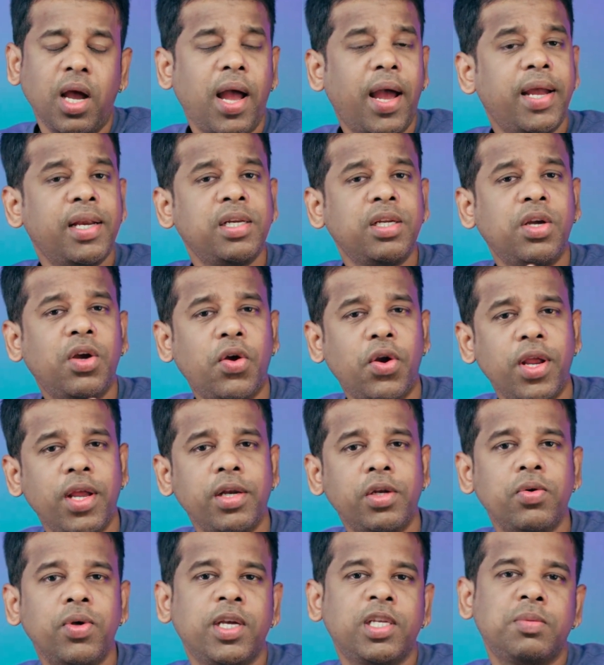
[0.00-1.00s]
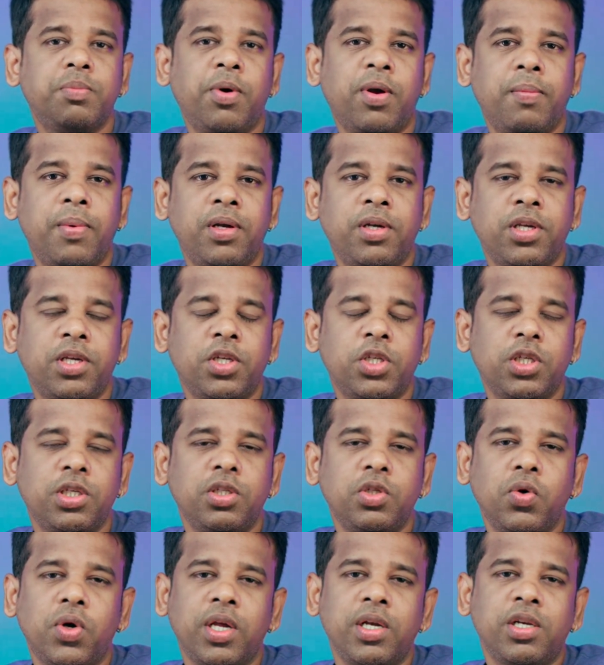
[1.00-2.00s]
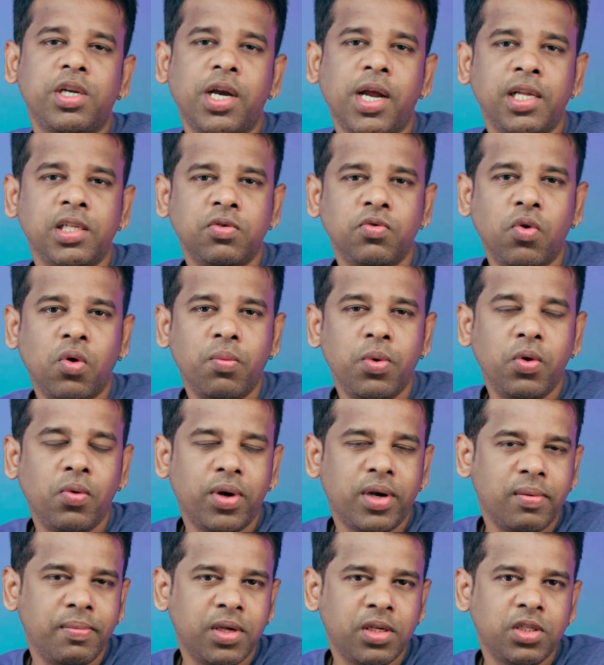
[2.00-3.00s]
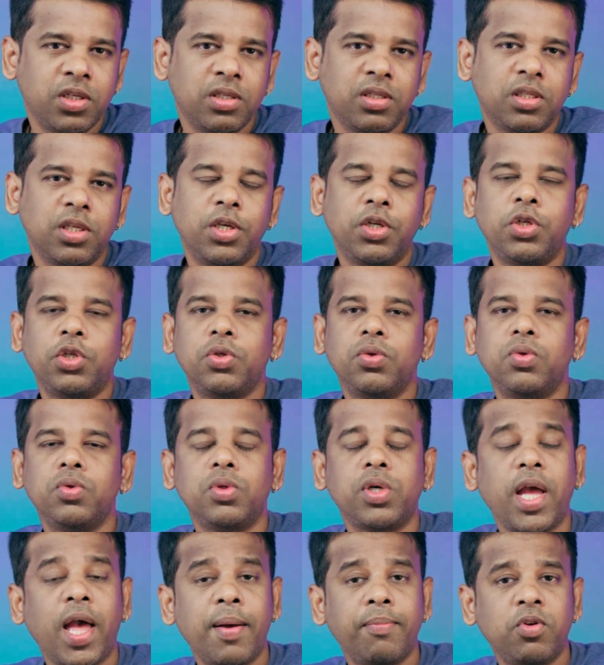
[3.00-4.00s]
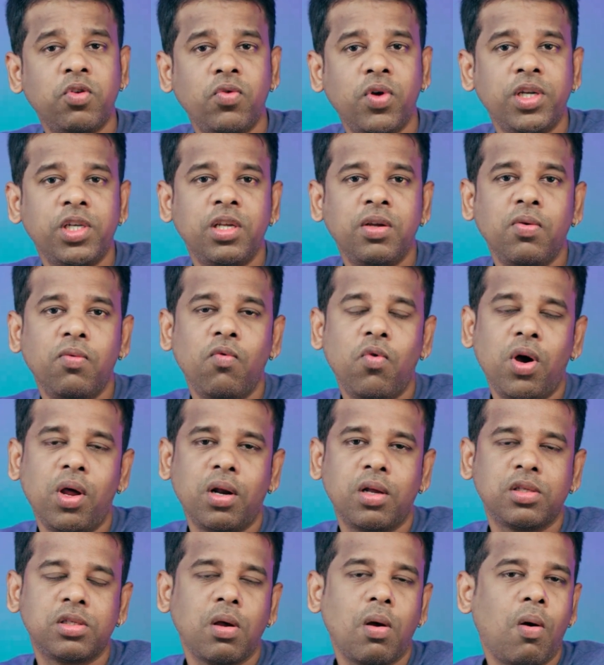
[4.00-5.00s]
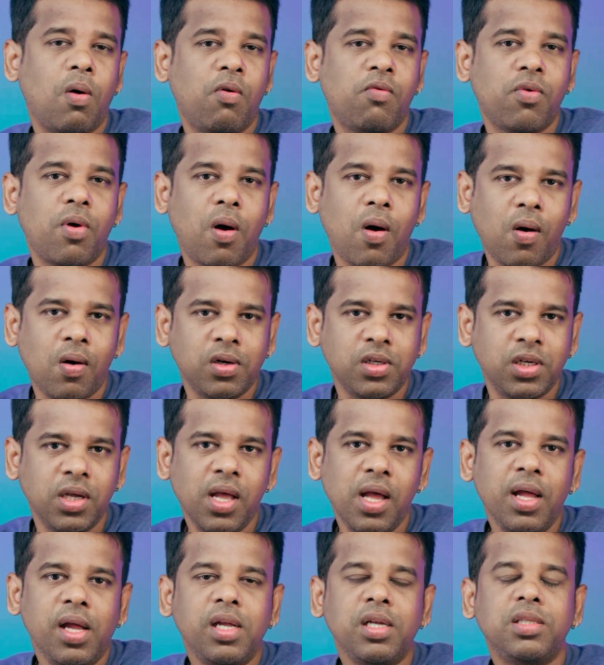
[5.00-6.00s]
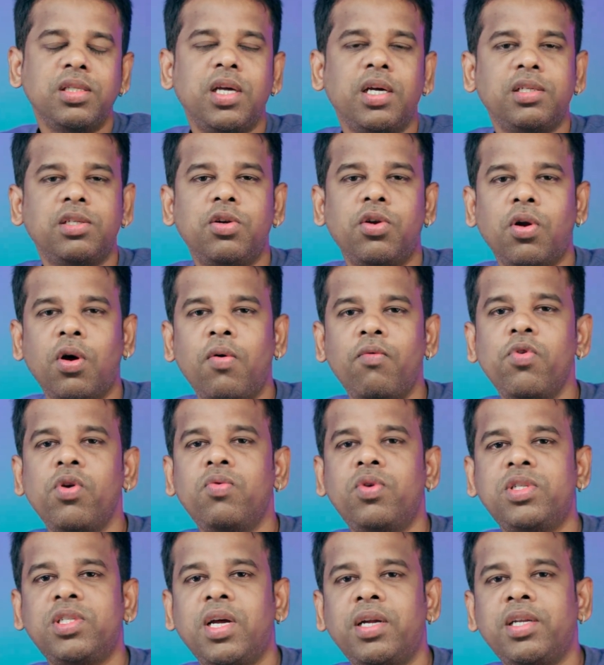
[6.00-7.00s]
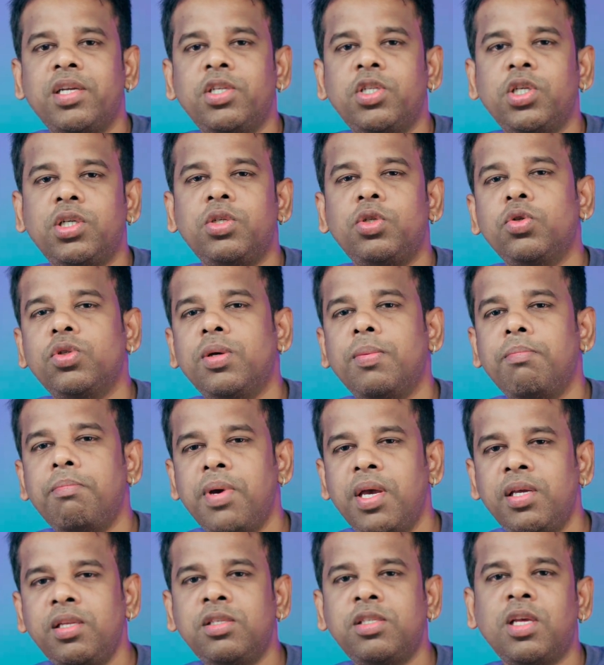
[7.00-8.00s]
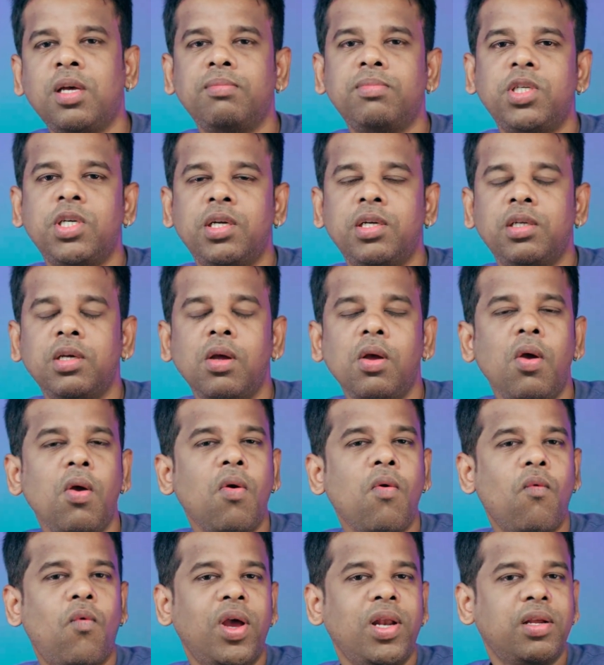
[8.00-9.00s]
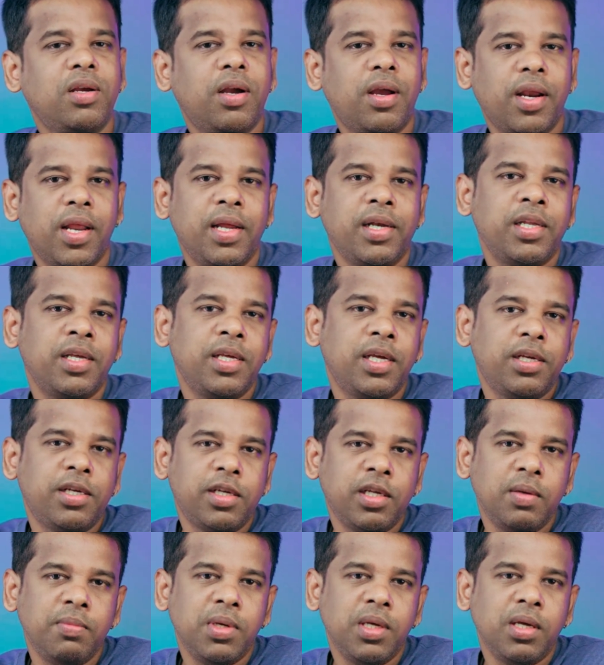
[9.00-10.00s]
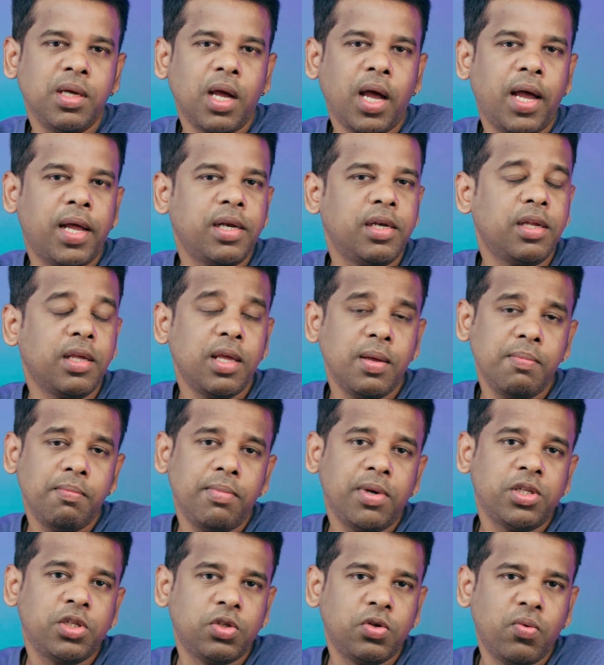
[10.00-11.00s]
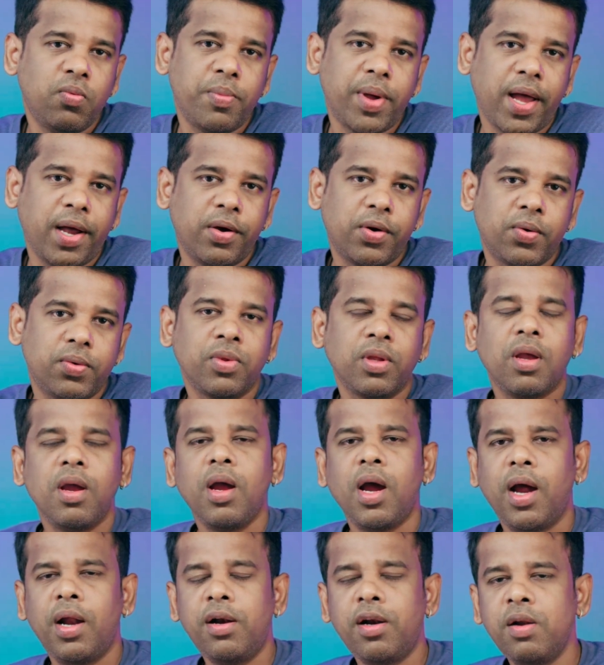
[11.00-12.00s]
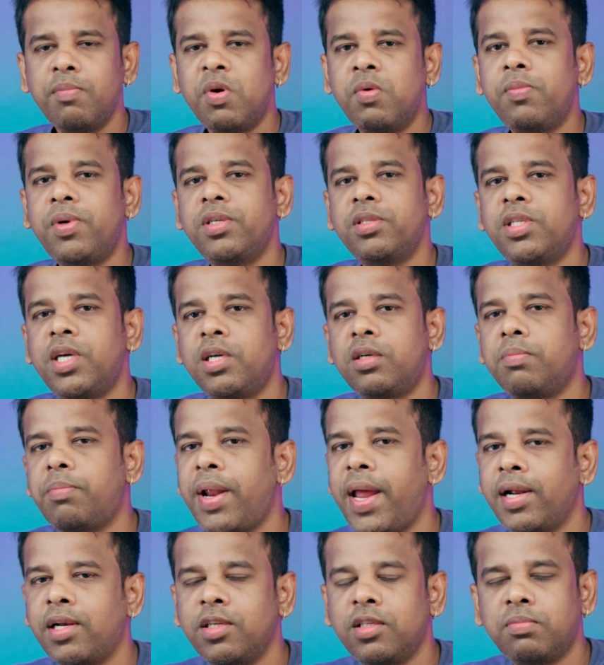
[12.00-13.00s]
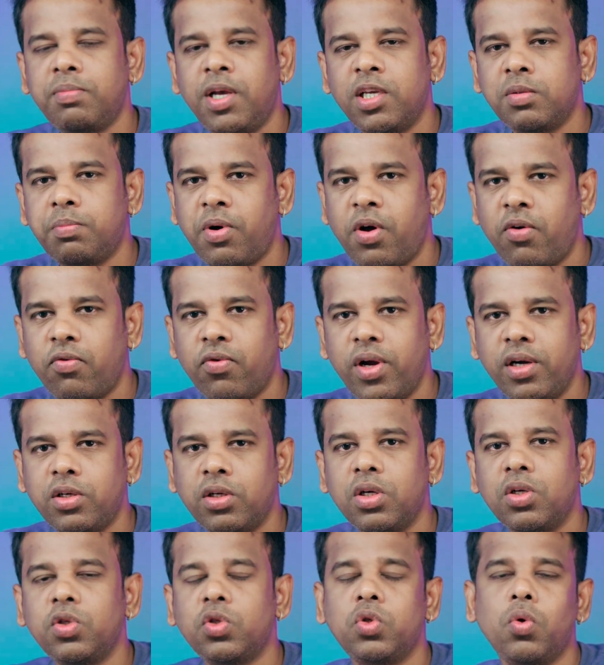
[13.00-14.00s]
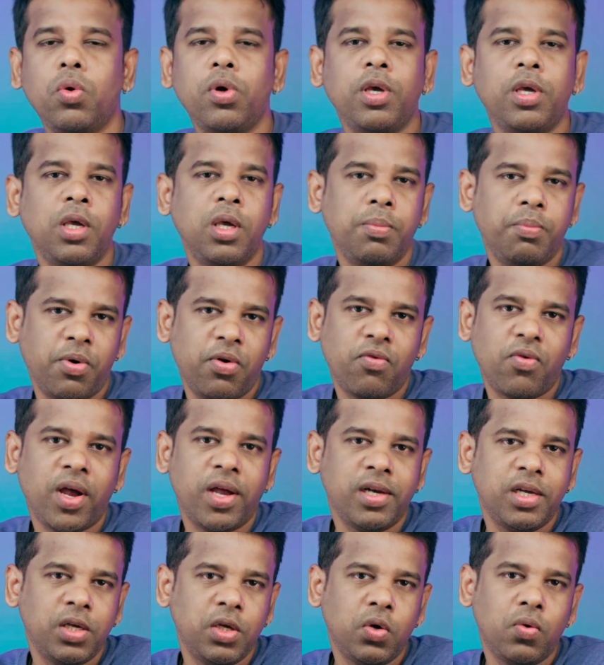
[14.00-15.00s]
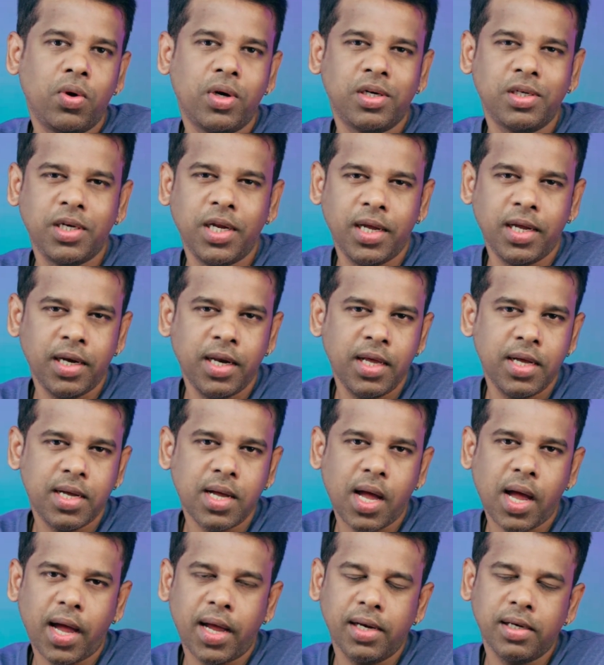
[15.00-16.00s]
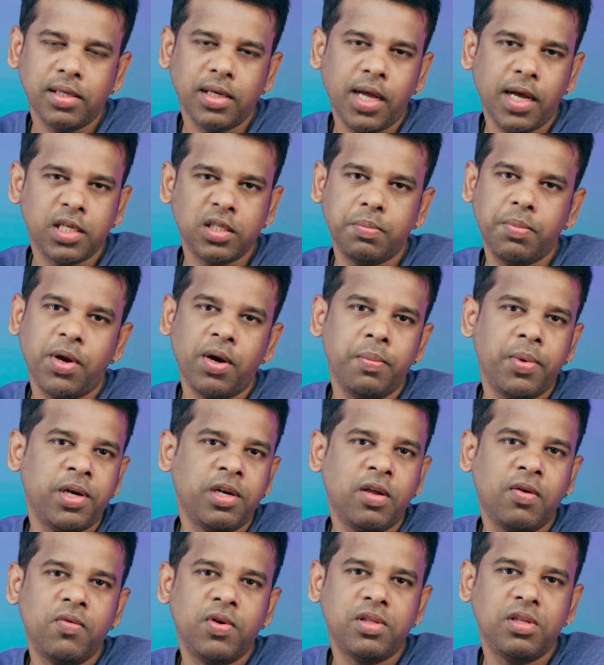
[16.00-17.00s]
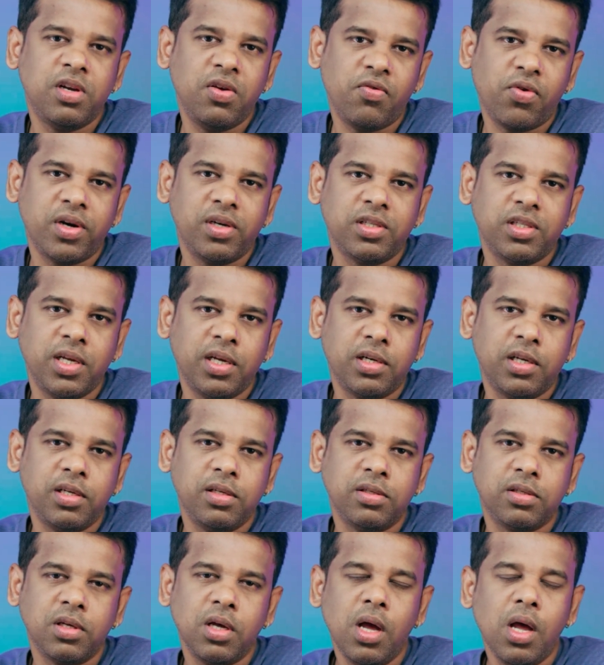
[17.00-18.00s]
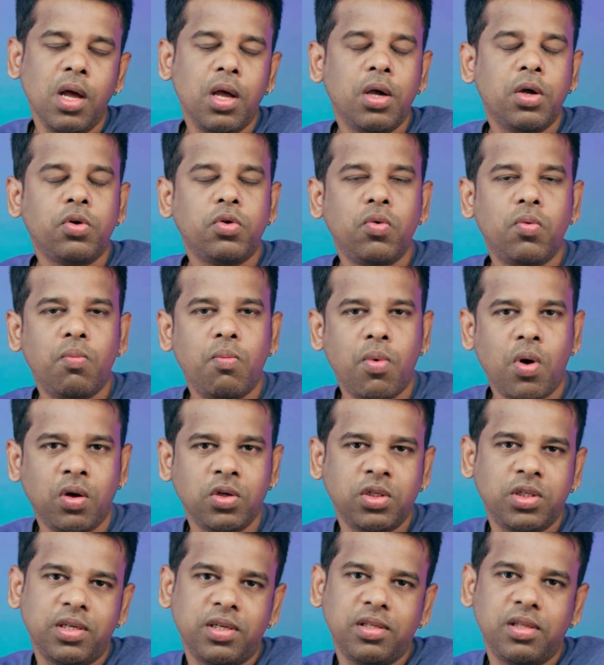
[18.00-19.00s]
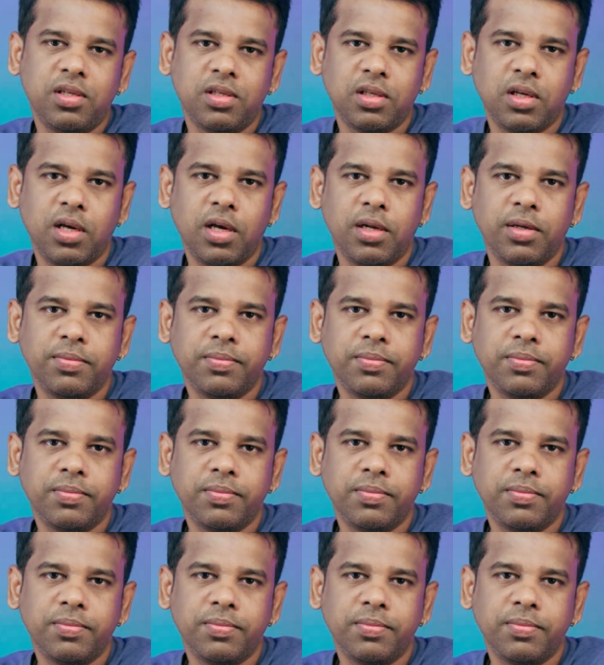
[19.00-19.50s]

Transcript: and creative experimentation, you can transform your images into captivating works of art that draw viewers' attention to the main subject while creating a dreamy and immersive background. And remember that practice makes perfect, so keep refining your technique and experimenting with different settings to master this skill.